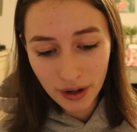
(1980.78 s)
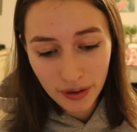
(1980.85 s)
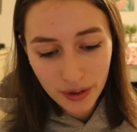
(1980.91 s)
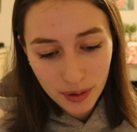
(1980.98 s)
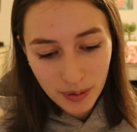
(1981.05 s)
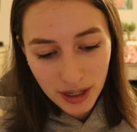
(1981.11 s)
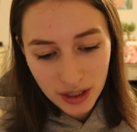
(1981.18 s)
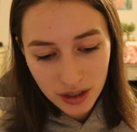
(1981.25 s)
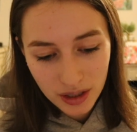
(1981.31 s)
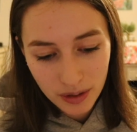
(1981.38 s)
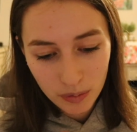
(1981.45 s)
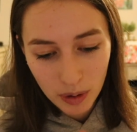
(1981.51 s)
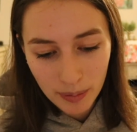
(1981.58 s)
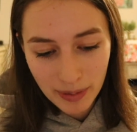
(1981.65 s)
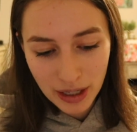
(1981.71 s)
other question,
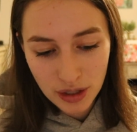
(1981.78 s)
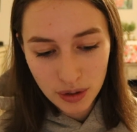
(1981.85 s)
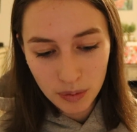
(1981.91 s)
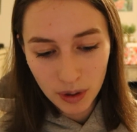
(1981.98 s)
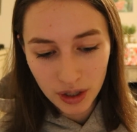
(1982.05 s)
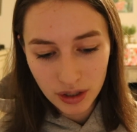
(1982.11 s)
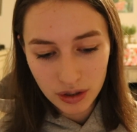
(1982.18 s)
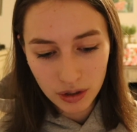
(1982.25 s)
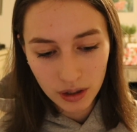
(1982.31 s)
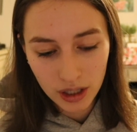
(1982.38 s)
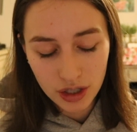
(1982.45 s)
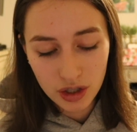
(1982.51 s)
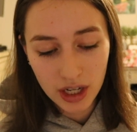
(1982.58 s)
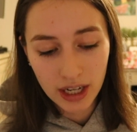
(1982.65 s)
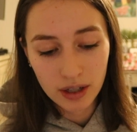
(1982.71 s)
what made you want to start a
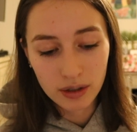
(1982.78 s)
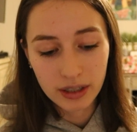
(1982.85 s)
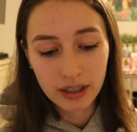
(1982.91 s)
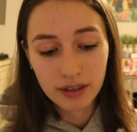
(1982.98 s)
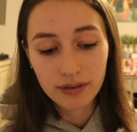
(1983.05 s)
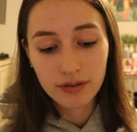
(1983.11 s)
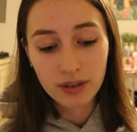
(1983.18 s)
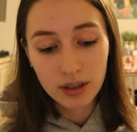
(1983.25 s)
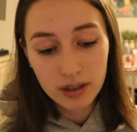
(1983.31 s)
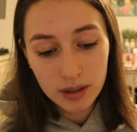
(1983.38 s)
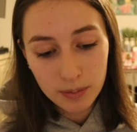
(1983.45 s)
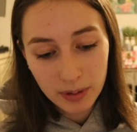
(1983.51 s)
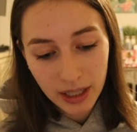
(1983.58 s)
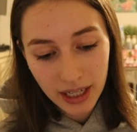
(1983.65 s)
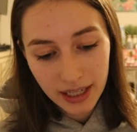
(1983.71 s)
channel in the
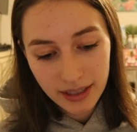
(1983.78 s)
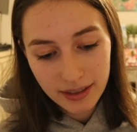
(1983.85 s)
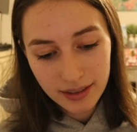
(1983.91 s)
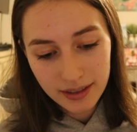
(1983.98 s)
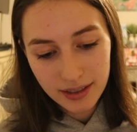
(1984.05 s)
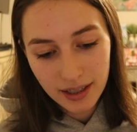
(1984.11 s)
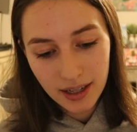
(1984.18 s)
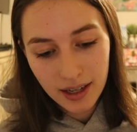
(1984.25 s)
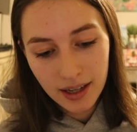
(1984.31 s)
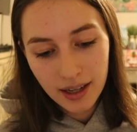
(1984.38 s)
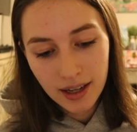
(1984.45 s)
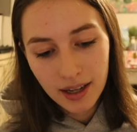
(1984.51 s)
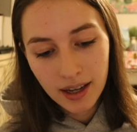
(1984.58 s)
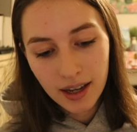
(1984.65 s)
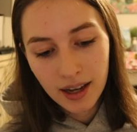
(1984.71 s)
first place?
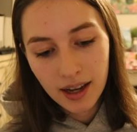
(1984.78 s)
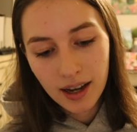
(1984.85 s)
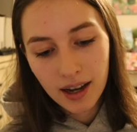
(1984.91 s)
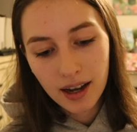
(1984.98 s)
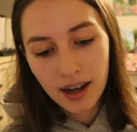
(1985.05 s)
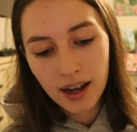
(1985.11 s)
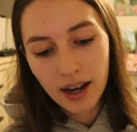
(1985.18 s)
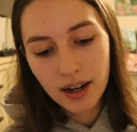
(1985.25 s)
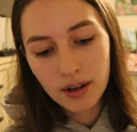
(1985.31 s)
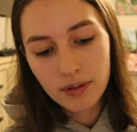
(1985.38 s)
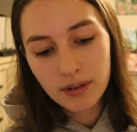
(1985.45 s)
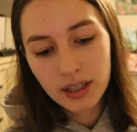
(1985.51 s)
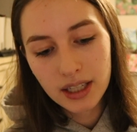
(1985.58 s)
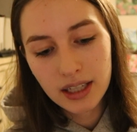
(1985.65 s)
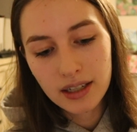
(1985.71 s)
I don't
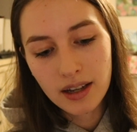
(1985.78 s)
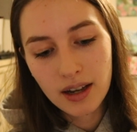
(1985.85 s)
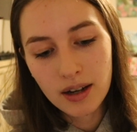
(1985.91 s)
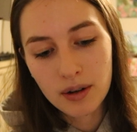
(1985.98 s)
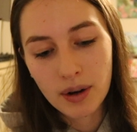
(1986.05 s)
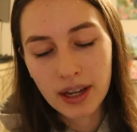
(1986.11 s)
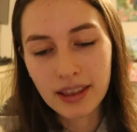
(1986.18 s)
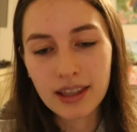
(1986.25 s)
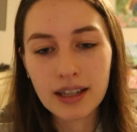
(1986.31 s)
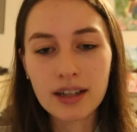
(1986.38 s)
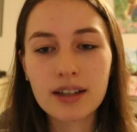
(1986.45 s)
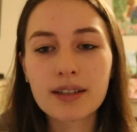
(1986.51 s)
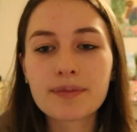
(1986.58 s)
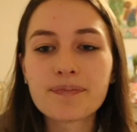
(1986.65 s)
really know. I think